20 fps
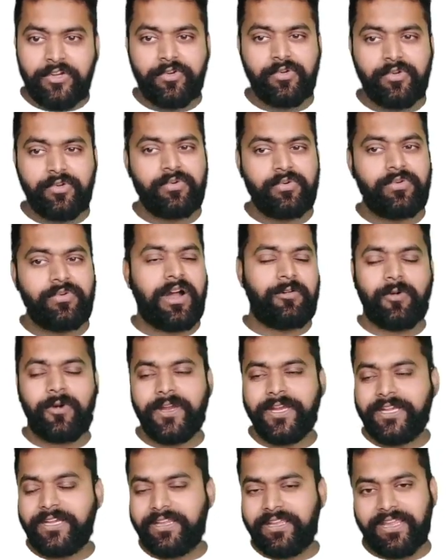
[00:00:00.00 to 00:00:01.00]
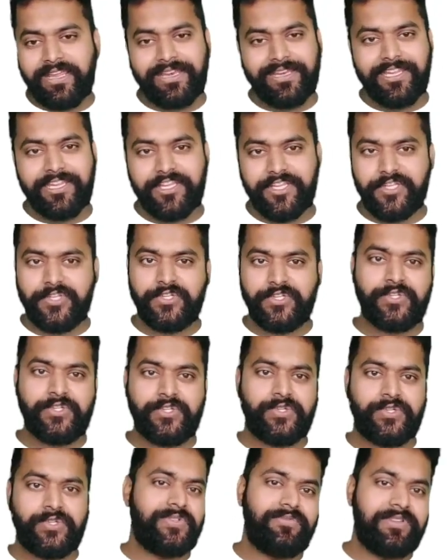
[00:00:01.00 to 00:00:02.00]
to avoid any
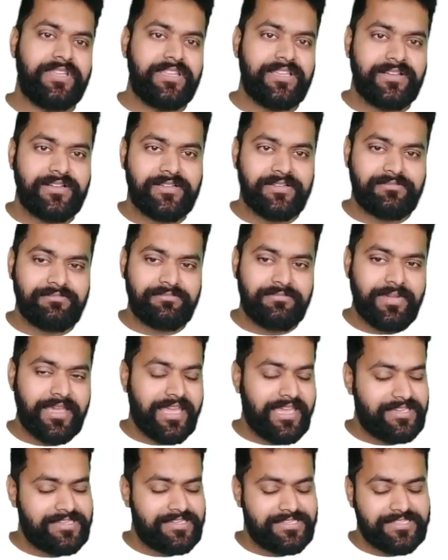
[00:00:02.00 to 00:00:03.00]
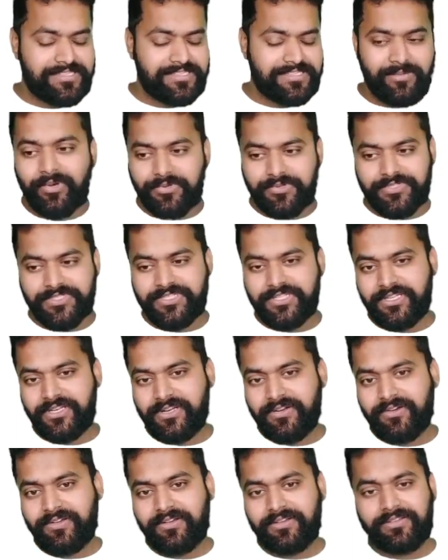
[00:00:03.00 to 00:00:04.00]
issues with the exam closure
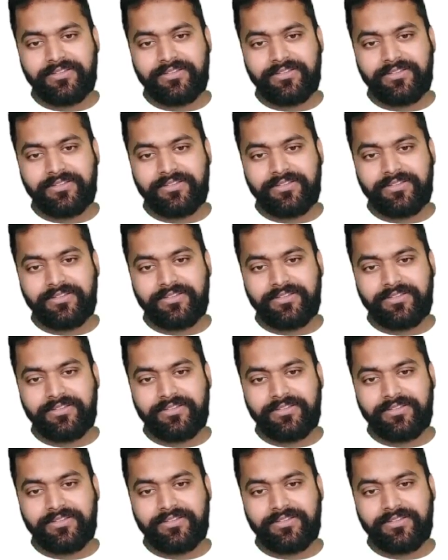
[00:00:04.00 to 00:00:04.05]
or